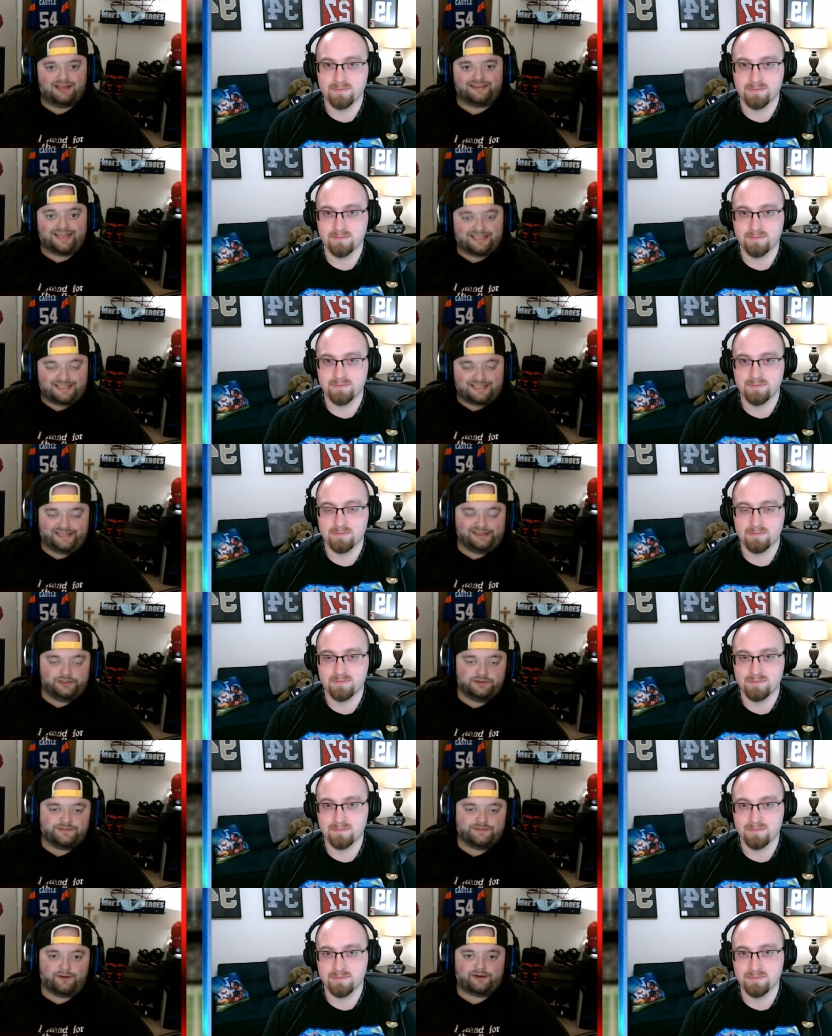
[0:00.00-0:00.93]
Speaker 1: They did
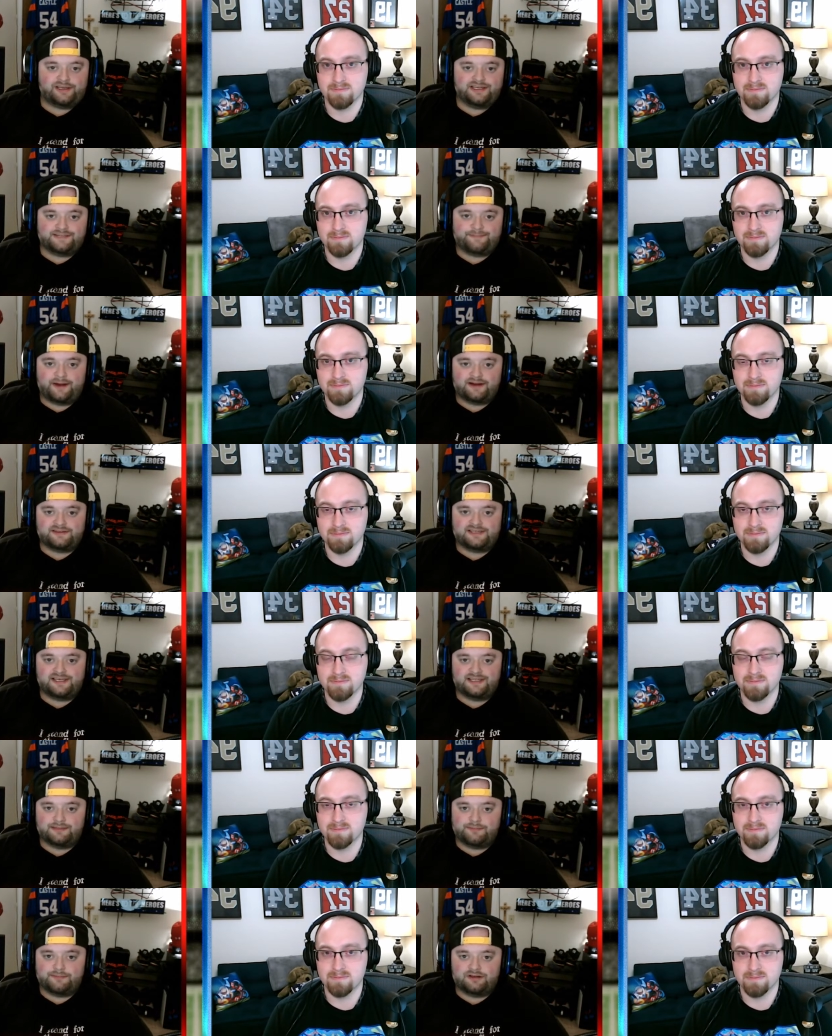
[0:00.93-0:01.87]
lose Maurkice Pouncey
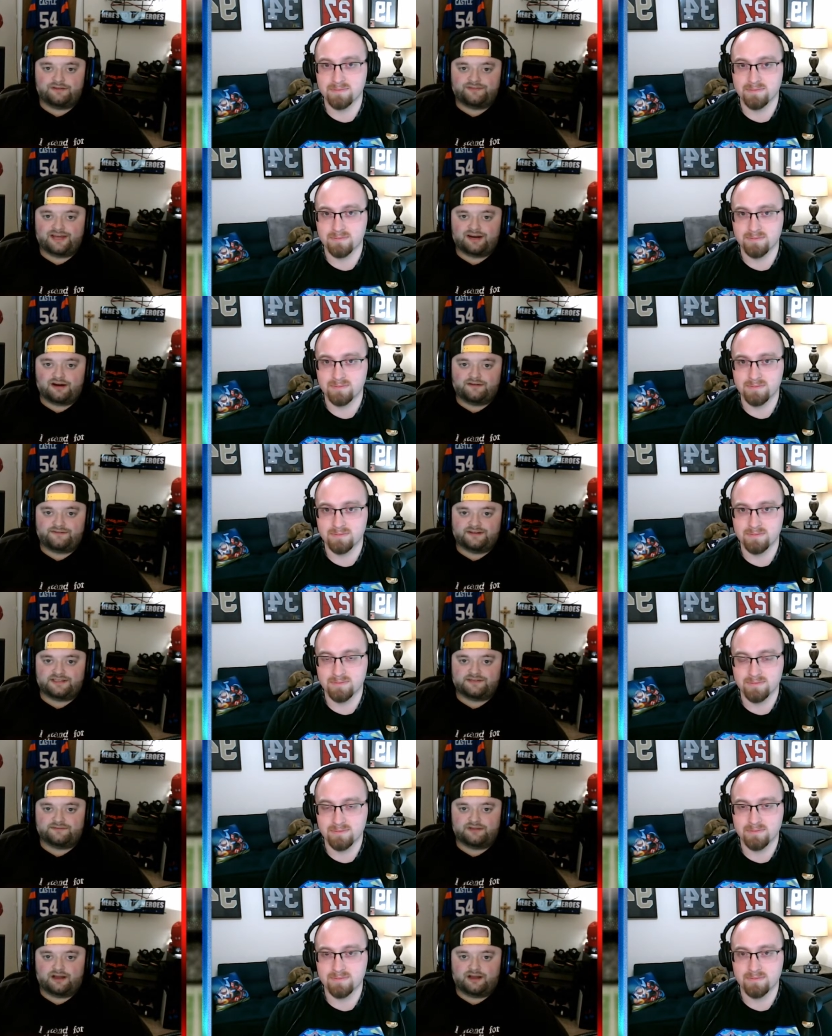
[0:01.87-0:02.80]
in the middle of that
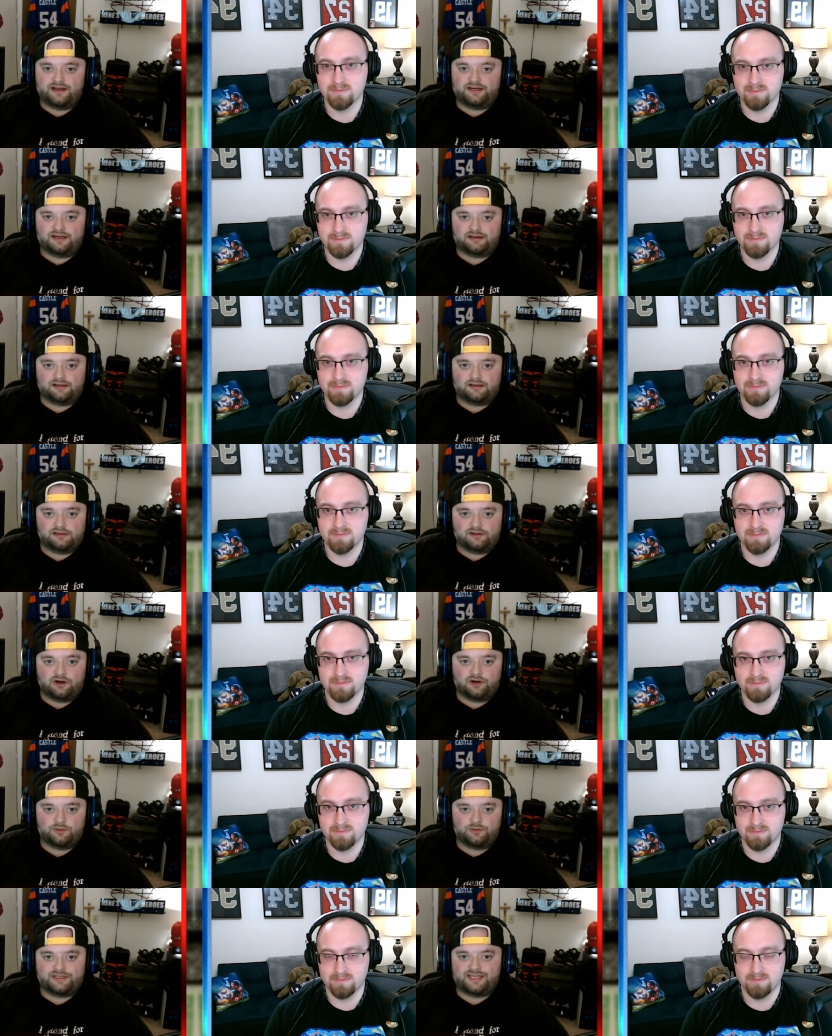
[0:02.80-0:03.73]
offensive line,
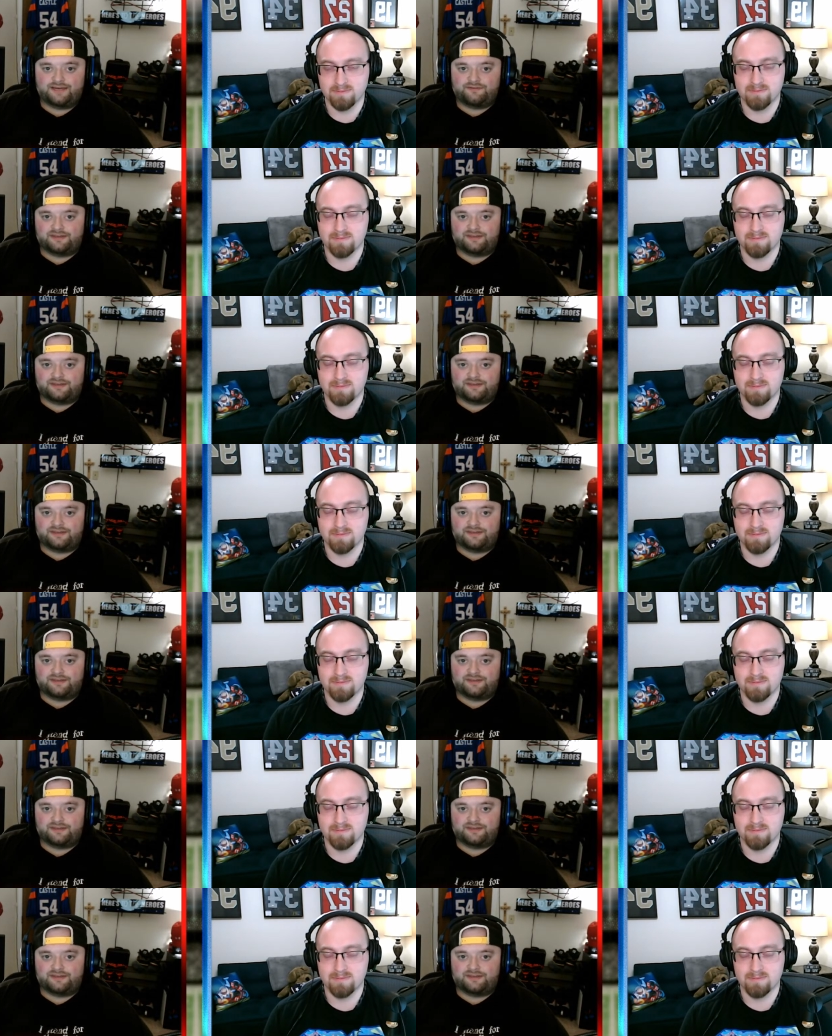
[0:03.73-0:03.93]
along with David